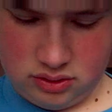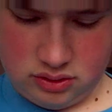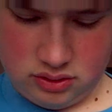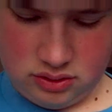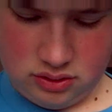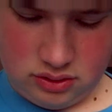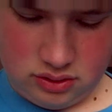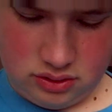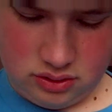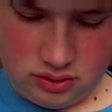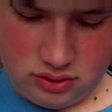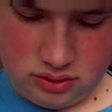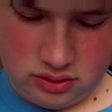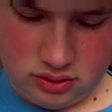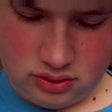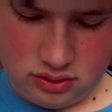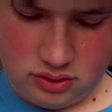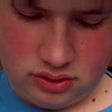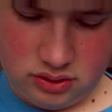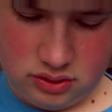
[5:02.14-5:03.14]

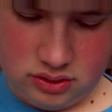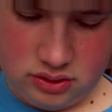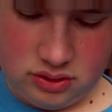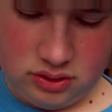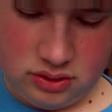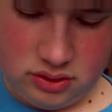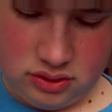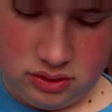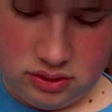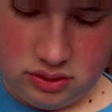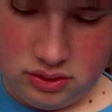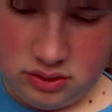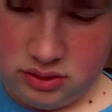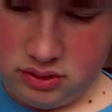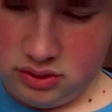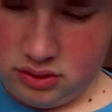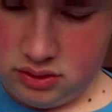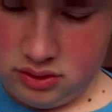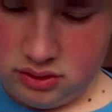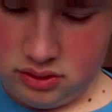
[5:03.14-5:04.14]

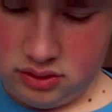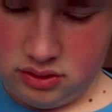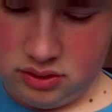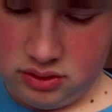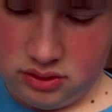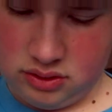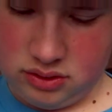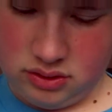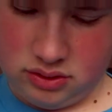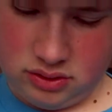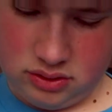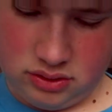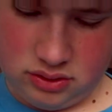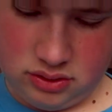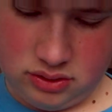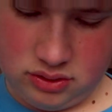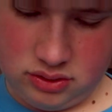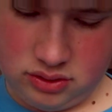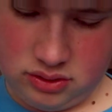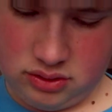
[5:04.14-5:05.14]

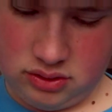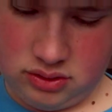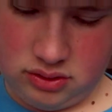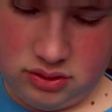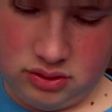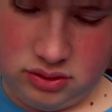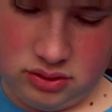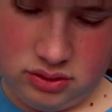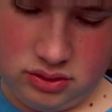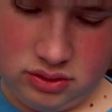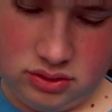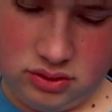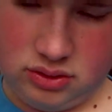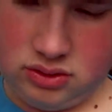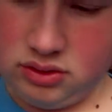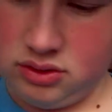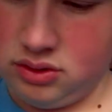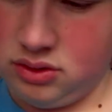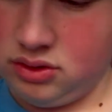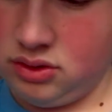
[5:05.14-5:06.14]
[no speech]